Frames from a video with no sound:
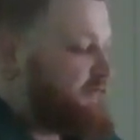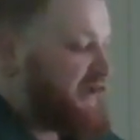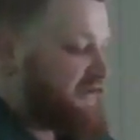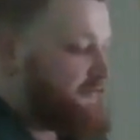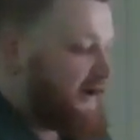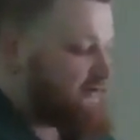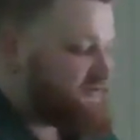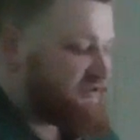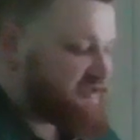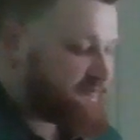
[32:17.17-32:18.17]
May the
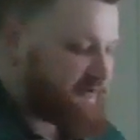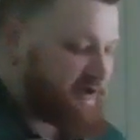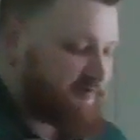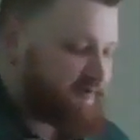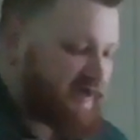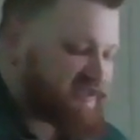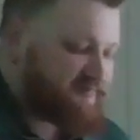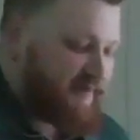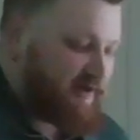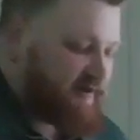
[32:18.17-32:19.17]
mountains bring
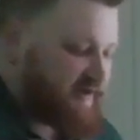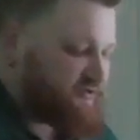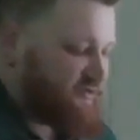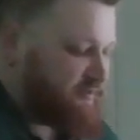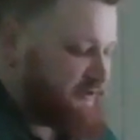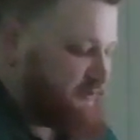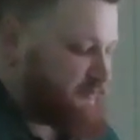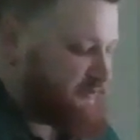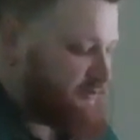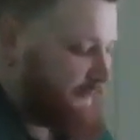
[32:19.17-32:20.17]
prosperity to the
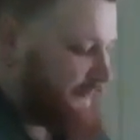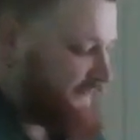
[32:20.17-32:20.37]
people,